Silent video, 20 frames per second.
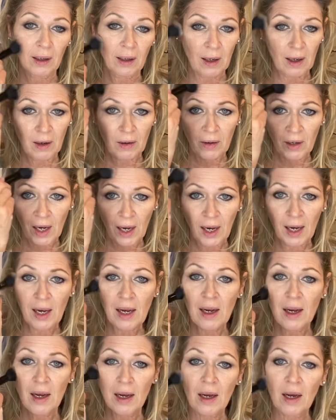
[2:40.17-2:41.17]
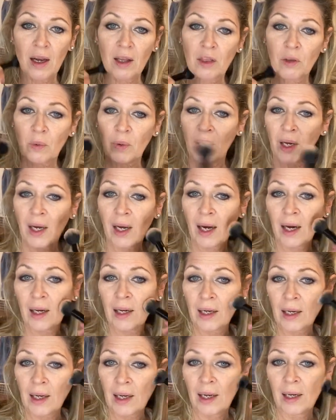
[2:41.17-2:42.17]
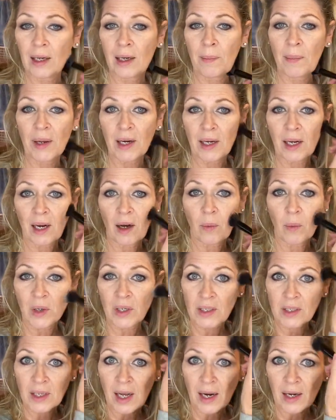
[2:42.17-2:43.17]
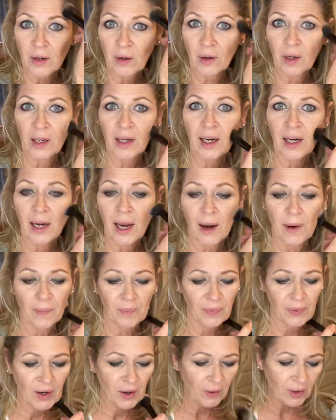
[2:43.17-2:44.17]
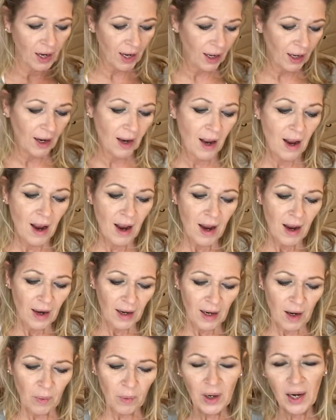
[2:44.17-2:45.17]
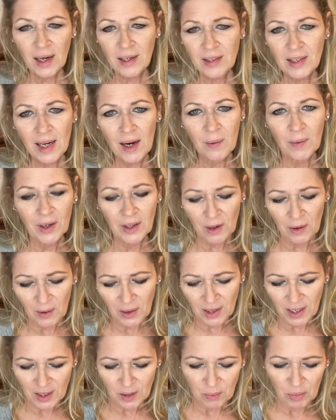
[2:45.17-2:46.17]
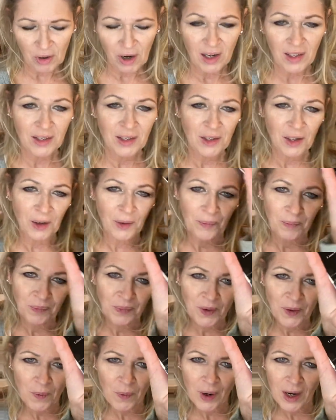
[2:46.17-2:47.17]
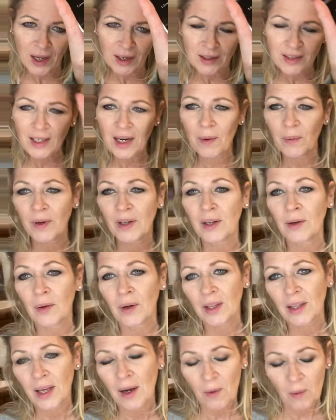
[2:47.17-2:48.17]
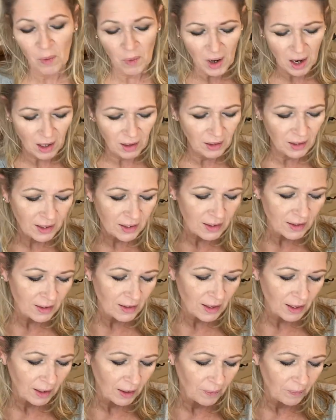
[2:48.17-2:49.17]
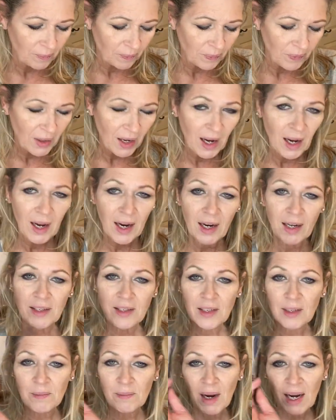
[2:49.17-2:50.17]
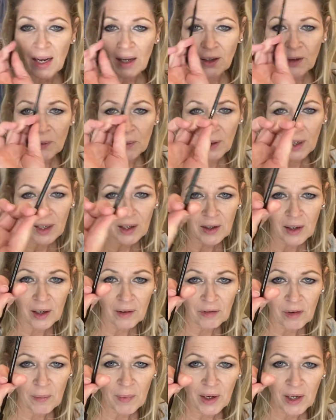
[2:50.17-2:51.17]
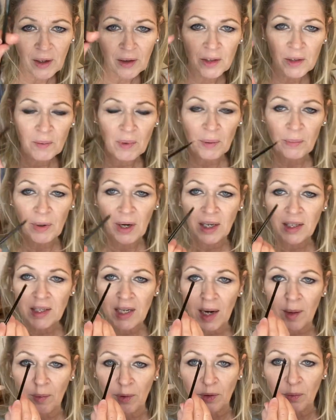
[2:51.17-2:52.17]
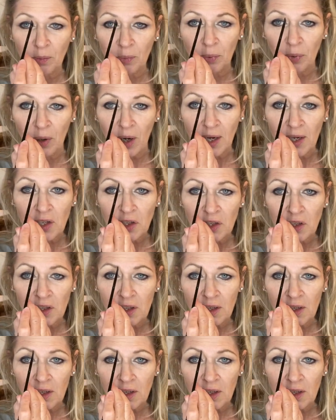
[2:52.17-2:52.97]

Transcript: okay? A 3 and an E, depending on which side you're looking at, okay? Now, what else can we do with this bronzer? What else can we do with that? Well, let's see. It just may look really good for me to use my brow tamer brush